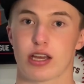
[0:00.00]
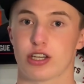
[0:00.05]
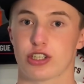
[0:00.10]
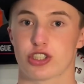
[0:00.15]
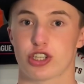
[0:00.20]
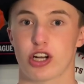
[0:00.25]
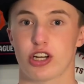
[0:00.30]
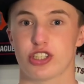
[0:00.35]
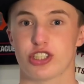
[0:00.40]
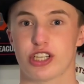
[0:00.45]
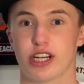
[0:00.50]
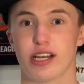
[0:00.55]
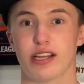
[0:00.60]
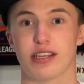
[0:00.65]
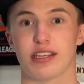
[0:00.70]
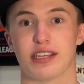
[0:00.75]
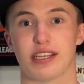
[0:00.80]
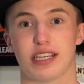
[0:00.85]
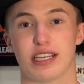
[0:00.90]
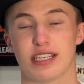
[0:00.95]
Sean
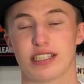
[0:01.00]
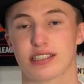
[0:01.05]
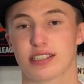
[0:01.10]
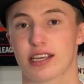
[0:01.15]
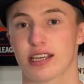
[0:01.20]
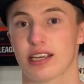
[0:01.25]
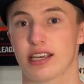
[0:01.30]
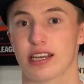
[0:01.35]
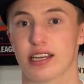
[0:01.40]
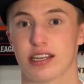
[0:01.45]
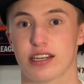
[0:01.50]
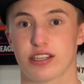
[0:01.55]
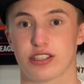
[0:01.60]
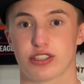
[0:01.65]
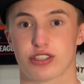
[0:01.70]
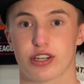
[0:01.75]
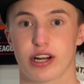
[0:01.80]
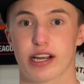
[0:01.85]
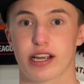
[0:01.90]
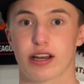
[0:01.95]
Jelly, he's getting
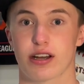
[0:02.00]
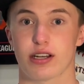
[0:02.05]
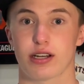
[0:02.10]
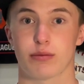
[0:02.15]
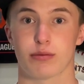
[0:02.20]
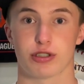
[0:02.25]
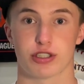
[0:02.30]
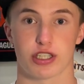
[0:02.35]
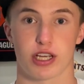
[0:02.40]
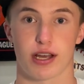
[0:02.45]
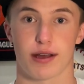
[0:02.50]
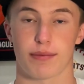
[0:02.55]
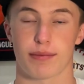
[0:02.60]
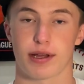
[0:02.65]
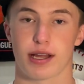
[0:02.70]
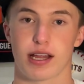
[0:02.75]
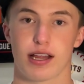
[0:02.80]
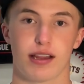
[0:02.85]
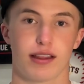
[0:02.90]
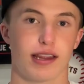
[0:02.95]
his strikeout numbers
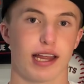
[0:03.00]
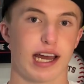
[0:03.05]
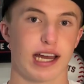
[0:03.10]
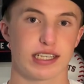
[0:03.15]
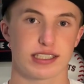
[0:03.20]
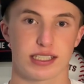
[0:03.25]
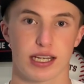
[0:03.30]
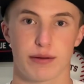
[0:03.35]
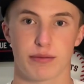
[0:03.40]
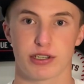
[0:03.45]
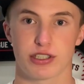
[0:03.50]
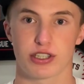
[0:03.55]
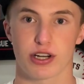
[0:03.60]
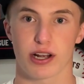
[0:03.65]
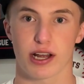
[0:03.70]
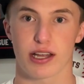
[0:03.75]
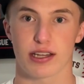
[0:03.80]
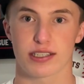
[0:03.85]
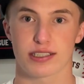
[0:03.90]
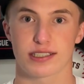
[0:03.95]
up. Last time he
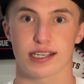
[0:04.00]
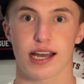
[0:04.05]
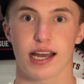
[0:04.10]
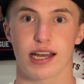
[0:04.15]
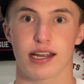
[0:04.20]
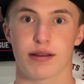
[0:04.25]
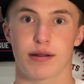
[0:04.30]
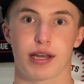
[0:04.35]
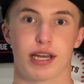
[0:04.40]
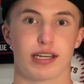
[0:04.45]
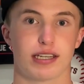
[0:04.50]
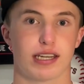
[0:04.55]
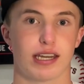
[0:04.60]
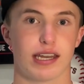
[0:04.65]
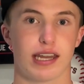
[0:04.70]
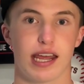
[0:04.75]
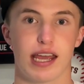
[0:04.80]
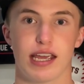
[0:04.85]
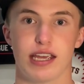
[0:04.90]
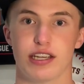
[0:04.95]
struck out the side,
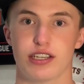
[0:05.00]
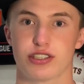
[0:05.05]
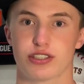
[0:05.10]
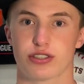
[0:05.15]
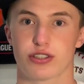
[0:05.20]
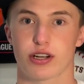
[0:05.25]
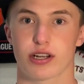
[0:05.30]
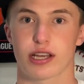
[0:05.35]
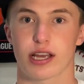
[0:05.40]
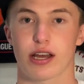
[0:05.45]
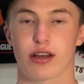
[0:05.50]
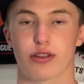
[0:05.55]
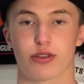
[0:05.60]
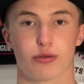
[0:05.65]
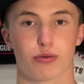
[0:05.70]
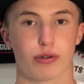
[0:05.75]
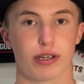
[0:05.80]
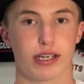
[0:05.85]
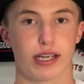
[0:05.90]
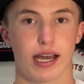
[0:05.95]
today he struck out
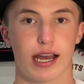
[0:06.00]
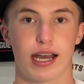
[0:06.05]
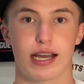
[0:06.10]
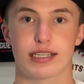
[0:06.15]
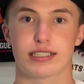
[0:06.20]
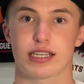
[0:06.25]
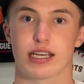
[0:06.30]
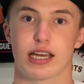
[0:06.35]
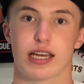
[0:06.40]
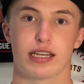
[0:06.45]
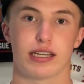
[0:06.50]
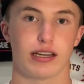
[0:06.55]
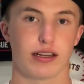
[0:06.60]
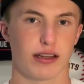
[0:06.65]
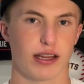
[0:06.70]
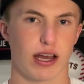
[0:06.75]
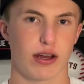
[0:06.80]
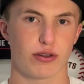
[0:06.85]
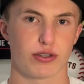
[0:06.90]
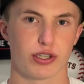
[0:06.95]
3 guys, did
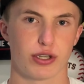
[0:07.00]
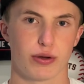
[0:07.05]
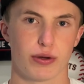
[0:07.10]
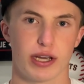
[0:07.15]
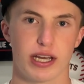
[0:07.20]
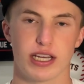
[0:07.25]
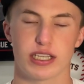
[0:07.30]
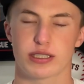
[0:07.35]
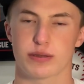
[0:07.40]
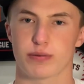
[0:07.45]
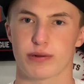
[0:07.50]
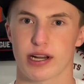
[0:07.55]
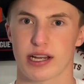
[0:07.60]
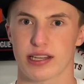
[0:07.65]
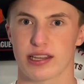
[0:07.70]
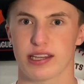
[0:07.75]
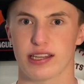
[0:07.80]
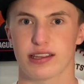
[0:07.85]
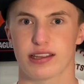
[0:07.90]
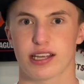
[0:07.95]
allow 2 hits, but I
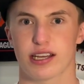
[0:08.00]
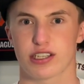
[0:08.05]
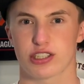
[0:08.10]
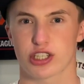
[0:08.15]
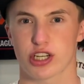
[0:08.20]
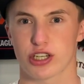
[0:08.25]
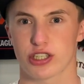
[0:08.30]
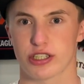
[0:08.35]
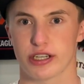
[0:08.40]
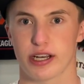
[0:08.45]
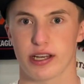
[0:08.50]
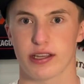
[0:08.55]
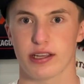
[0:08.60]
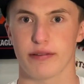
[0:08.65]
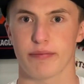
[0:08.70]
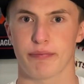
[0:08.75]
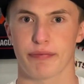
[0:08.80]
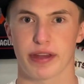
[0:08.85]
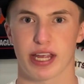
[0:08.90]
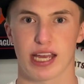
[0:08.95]
think that Sean
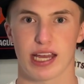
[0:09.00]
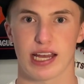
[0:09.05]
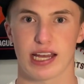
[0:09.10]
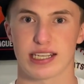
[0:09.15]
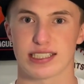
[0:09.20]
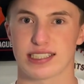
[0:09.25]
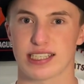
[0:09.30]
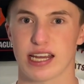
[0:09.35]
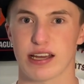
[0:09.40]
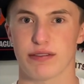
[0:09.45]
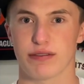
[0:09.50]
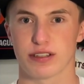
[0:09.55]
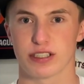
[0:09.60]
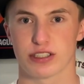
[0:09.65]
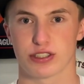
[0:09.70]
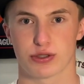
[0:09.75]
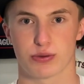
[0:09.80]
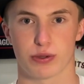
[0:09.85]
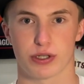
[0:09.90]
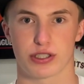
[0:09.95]
Jelly has definitely
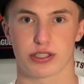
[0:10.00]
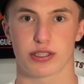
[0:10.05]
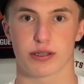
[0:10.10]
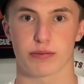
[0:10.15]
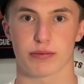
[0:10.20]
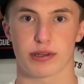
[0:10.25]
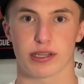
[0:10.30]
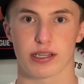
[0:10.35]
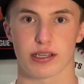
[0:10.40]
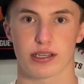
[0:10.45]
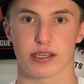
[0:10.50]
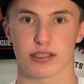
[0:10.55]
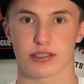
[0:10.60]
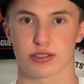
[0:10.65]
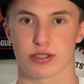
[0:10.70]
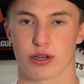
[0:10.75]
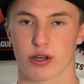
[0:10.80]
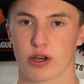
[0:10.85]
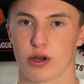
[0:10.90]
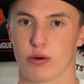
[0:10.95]
switched something,
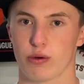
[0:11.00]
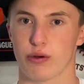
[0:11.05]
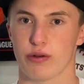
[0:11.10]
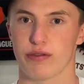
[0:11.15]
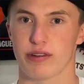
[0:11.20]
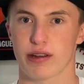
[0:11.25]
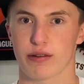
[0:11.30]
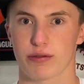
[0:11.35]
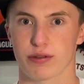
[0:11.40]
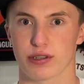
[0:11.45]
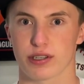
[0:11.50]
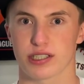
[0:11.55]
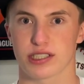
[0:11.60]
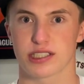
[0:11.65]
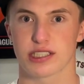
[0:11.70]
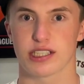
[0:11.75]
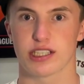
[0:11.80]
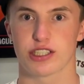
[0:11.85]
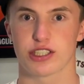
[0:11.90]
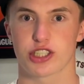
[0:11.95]
because we've never really
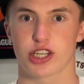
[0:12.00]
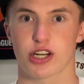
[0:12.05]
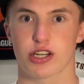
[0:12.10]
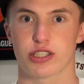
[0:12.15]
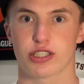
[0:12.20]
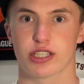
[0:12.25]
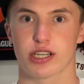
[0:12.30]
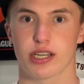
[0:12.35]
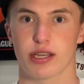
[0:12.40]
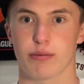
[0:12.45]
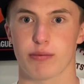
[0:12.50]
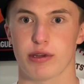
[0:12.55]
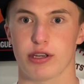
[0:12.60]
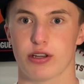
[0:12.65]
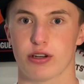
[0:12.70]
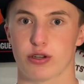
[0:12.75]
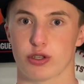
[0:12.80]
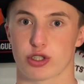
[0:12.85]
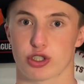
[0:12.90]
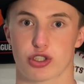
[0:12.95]
seen Sean Jelly be
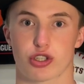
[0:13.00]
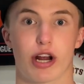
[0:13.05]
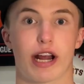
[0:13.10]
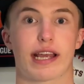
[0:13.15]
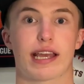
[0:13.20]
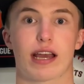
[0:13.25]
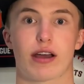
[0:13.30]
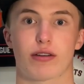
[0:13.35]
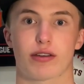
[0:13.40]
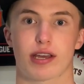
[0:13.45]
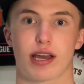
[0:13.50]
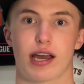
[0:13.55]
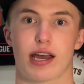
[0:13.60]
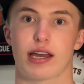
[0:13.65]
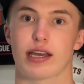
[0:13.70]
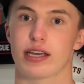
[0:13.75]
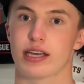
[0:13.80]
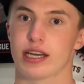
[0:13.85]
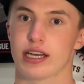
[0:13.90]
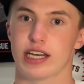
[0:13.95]
your strikeout
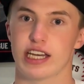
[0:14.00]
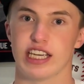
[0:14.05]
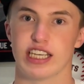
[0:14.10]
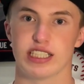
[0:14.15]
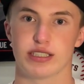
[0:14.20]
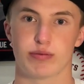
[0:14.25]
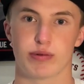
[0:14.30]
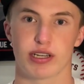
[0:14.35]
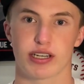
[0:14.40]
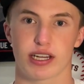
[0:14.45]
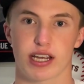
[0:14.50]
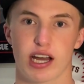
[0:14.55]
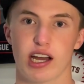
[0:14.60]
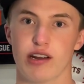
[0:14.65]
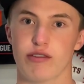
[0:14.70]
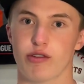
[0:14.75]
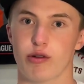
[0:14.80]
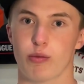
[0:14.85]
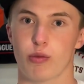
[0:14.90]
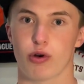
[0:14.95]
guy. He's been
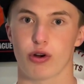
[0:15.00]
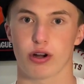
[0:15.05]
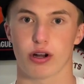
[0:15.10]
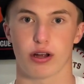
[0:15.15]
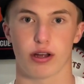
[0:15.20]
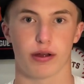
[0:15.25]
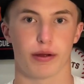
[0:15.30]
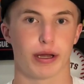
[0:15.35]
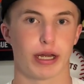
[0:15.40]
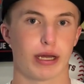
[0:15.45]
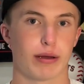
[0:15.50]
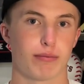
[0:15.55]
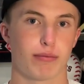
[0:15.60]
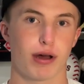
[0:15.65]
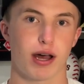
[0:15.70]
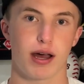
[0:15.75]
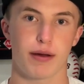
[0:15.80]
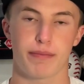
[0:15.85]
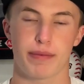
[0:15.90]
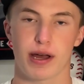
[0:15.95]
kind of a more
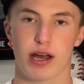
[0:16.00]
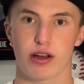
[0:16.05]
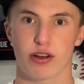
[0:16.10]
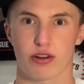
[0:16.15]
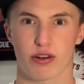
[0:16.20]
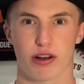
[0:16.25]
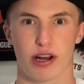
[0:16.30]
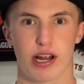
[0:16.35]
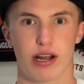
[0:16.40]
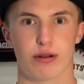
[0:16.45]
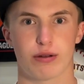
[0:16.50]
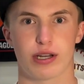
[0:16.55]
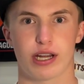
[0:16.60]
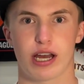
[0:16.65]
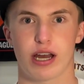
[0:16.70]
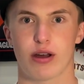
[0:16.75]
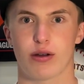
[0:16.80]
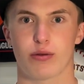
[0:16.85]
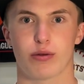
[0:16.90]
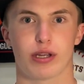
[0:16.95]
pop out, ground
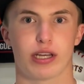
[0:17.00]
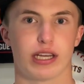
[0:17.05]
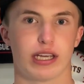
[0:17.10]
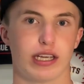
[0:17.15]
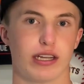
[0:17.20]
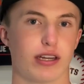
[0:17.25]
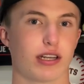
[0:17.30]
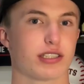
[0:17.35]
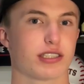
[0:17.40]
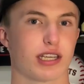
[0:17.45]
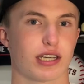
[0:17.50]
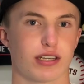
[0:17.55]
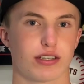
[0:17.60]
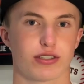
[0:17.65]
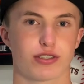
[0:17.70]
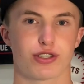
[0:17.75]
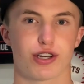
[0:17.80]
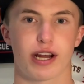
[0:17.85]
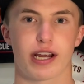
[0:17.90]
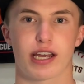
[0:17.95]
out. He does get
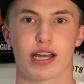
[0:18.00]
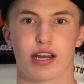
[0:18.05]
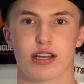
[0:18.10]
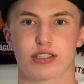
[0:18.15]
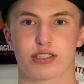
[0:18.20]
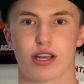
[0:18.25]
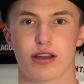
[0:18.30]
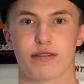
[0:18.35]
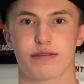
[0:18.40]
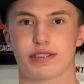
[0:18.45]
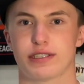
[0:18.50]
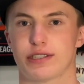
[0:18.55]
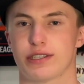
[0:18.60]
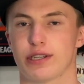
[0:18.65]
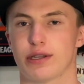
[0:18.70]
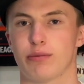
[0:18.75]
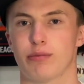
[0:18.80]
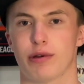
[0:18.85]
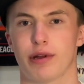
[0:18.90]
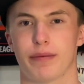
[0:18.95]
strikeouts,
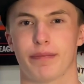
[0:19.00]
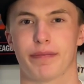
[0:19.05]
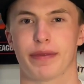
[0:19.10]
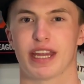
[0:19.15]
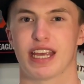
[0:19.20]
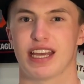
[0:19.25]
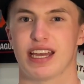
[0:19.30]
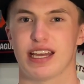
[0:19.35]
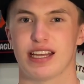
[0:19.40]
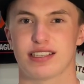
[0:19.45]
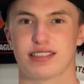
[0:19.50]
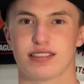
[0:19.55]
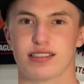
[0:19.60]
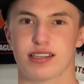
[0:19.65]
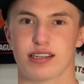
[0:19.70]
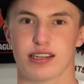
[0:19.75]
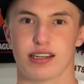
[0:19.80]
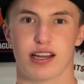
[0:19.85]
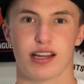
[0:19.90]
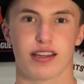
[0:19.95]
obviously, but it's
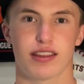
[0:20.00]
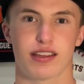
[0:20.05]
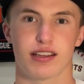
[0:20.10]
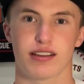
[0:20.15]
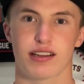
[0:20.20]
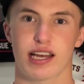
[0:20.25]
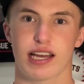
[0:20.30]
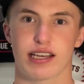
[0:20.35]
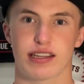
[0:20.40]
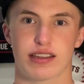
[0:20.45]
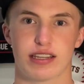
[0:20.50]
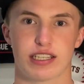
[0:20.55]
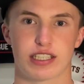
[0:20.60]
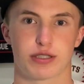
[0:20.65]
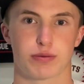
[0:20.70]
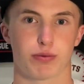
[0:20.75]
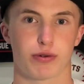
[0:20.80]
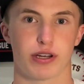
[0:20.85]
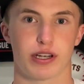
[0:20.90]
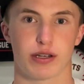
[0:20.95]
nothing like this
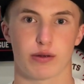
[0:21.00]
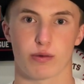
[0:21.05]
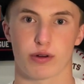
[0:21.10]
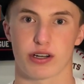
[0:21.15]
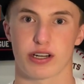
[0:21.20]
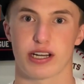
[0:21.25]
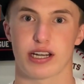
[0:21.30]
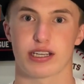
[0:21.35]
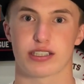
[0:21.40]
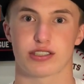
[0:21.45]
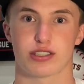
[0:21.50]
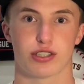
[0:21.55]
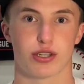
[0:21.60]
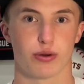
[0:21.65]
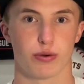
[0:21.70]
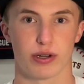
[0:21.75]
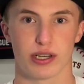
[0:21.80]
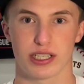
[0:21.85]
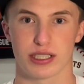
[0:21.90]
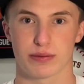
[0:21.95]
spring where he has
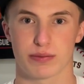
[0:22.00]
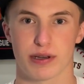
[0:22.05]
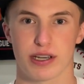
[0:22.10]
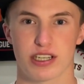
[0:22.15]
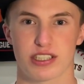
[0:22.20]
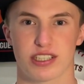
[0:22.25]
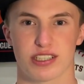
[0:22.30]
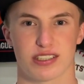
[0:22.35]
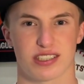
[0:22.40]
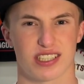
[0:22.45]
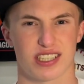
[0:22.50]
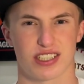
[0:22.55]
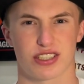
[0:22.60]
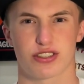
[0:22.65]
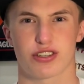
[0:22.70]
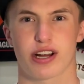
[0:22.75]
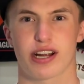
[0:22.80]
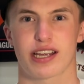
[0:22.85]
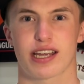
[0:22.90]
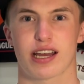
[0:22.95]
2 innings pitched and 6
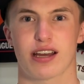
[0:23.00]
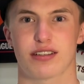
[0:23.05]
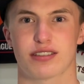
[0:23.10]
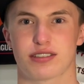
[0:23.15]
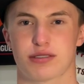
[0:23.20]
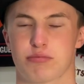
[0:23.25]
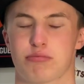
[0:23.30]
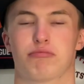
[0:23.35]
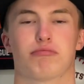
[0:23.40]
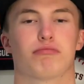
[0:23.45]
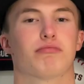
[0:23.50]
strikeouts.